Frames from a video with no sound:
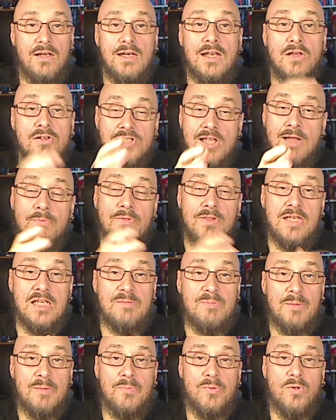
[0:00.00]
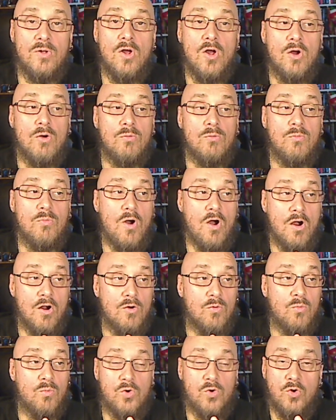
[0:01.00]
Now, some of these people
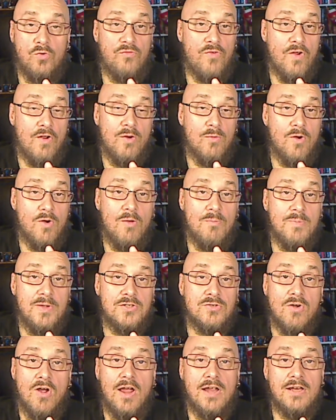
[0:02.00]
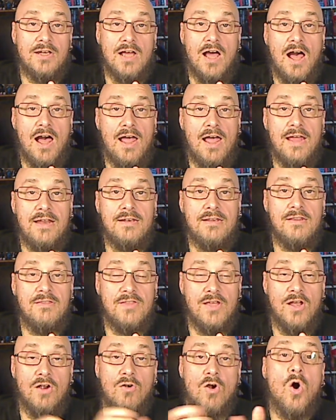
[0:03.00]
are could very well be trying to hide
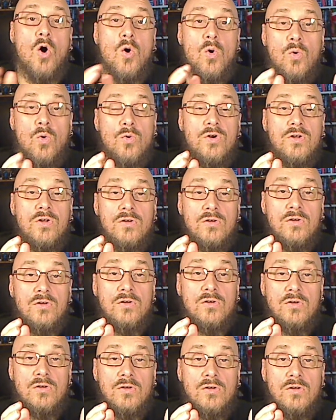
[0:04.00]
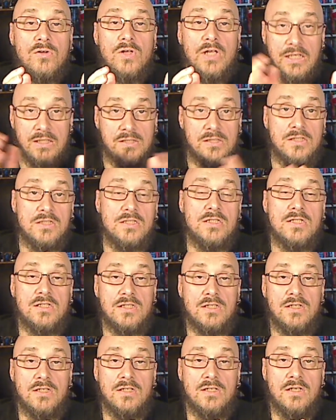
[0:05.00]
their own ills
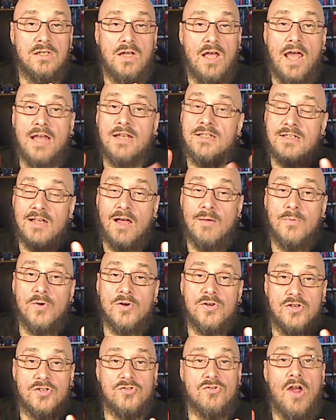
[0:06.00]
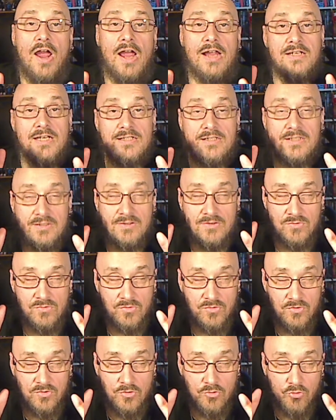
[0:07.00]
and some are just trying to
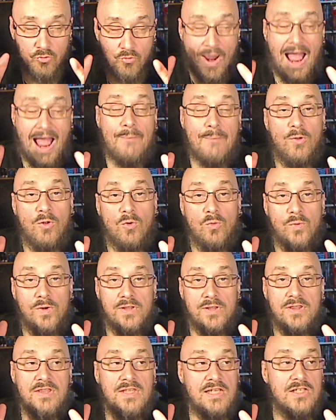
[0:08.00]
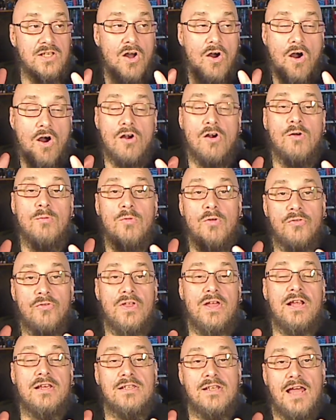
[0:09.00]
grapple with these horrible
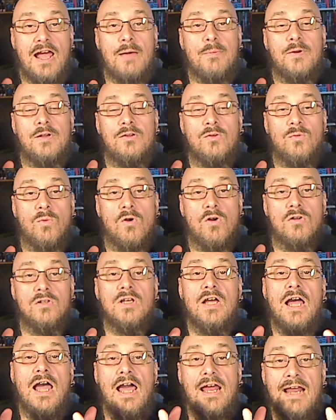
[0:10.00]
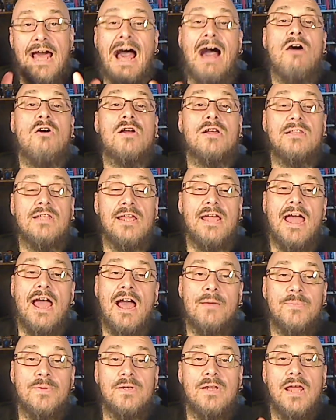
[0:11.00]
things that happen in the world and how can they
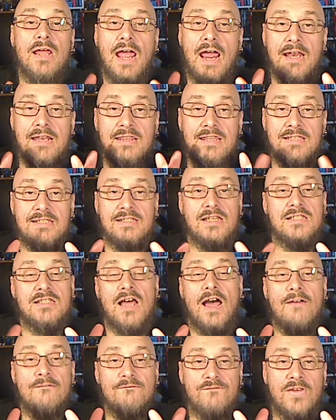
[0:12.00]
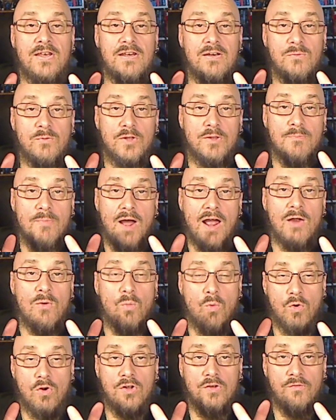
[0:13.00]
happen and this does not fit in with my
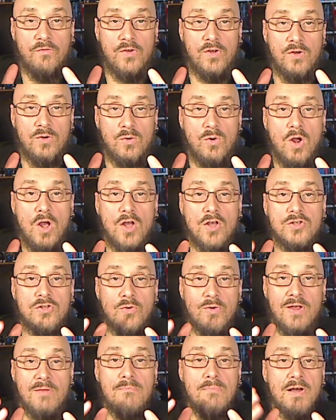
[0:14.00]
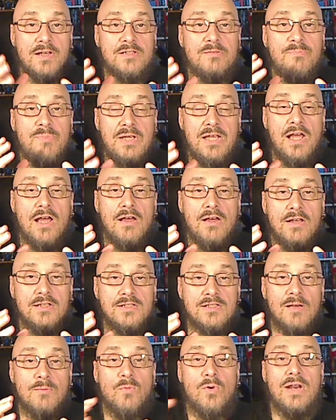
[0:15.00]
worldview so it must be
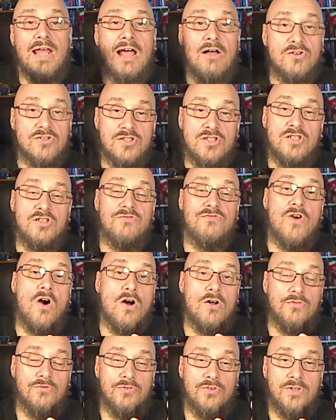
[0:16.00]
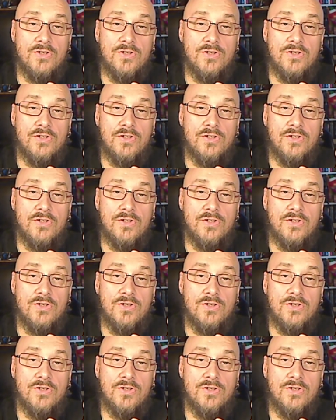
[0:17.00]
someone else's fault